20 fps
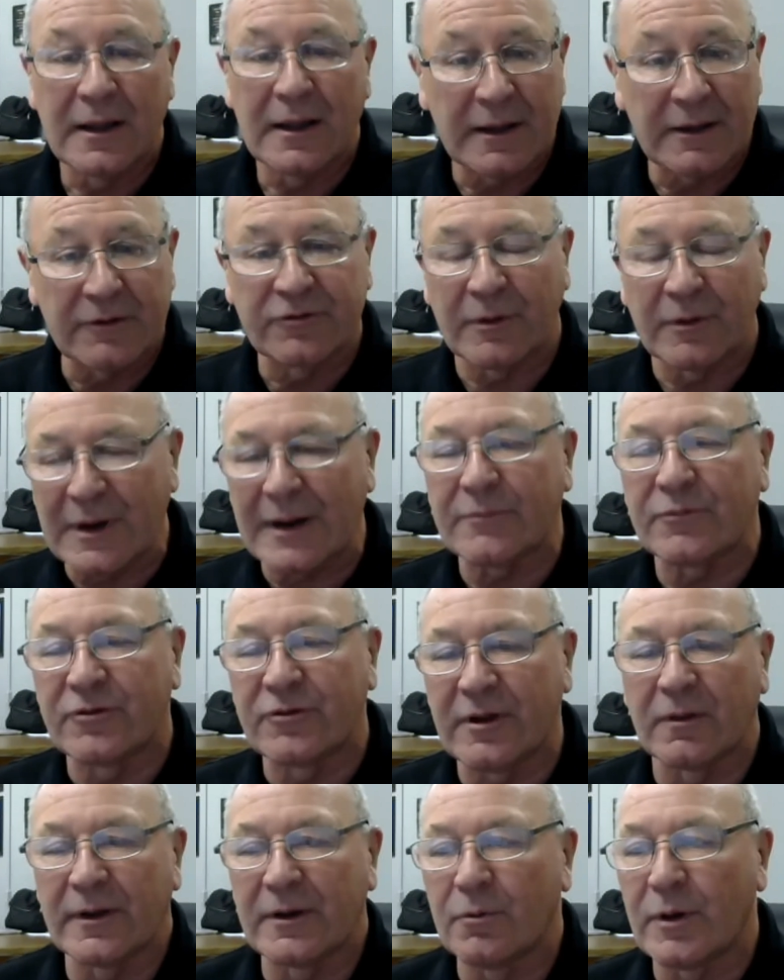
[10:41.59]
is sometimes
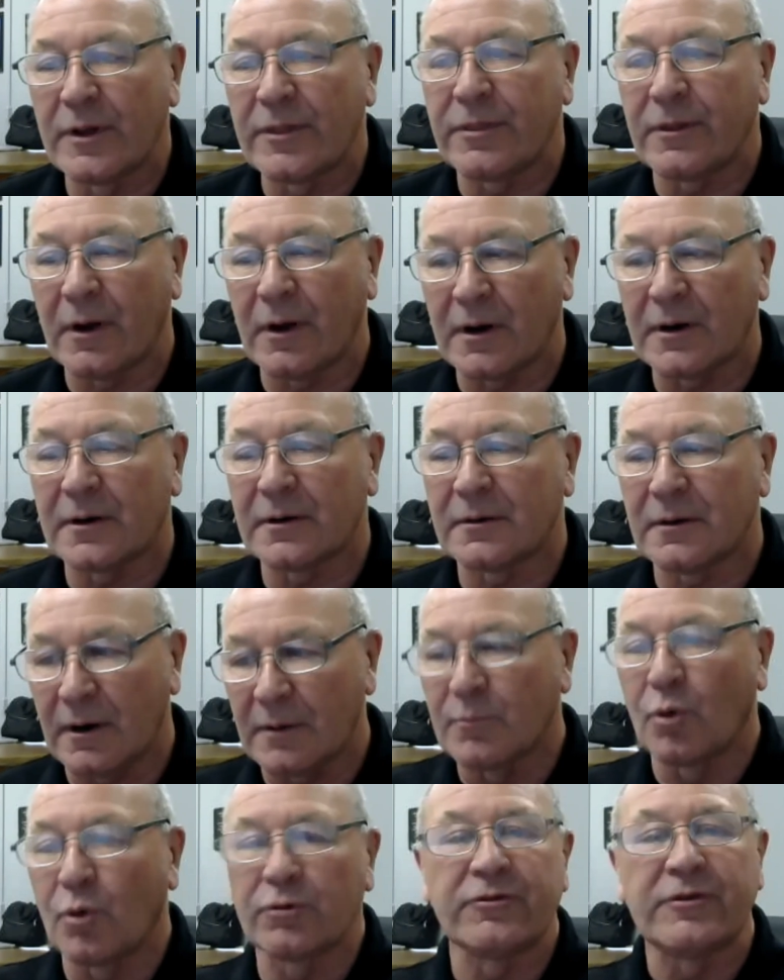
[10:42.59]
dealing with our
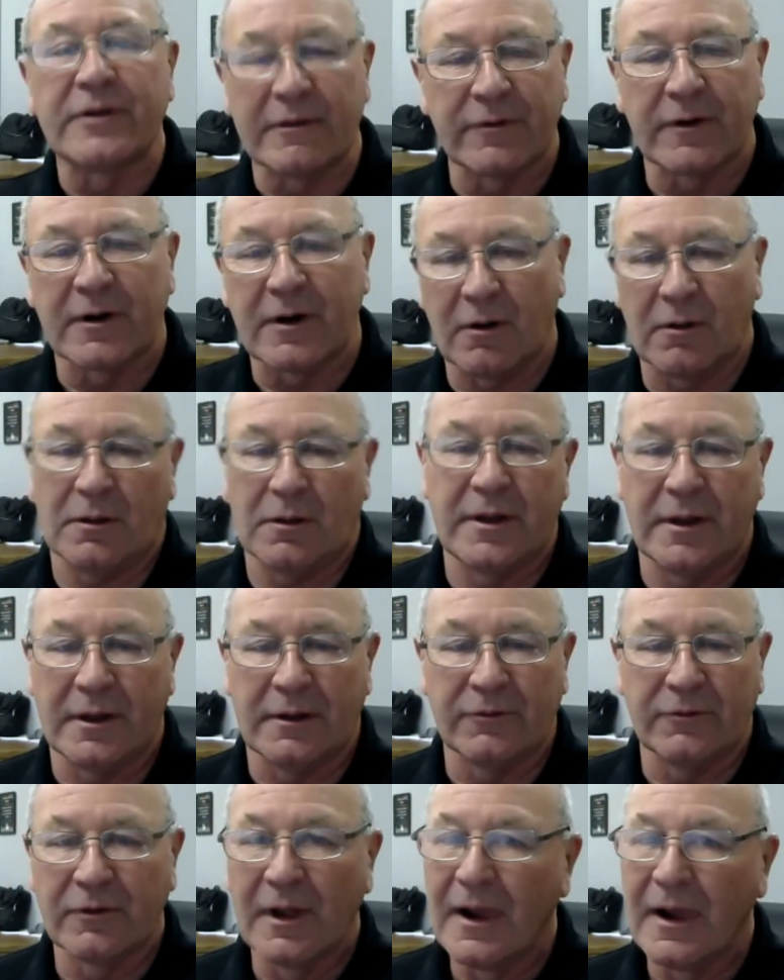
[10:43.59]
most difficult
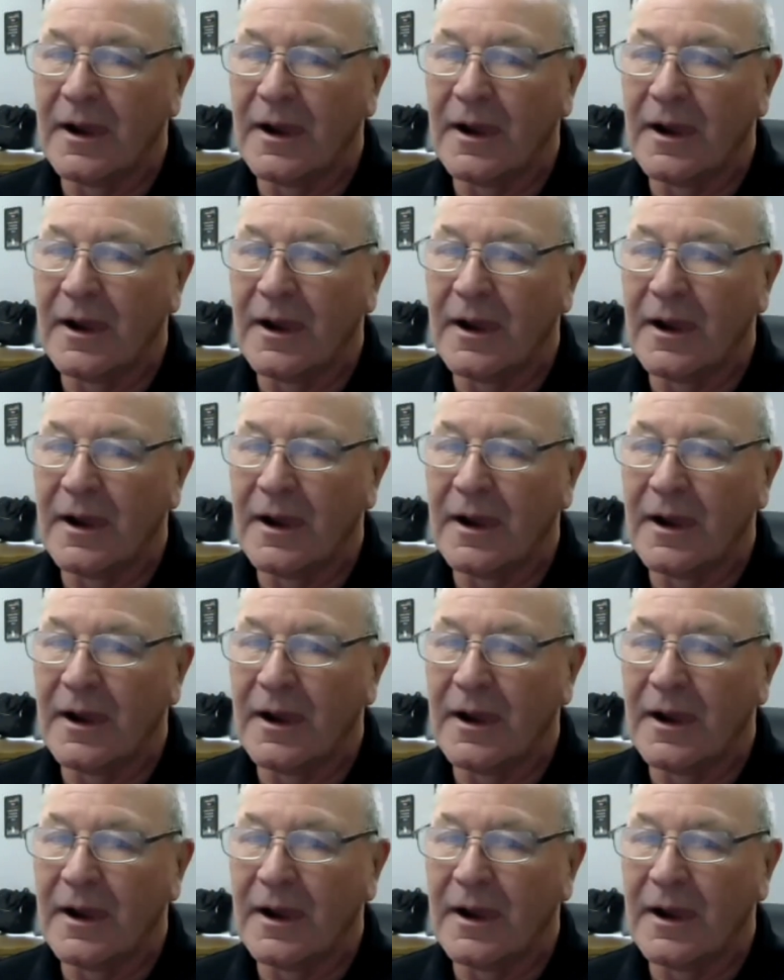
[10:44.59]
kids.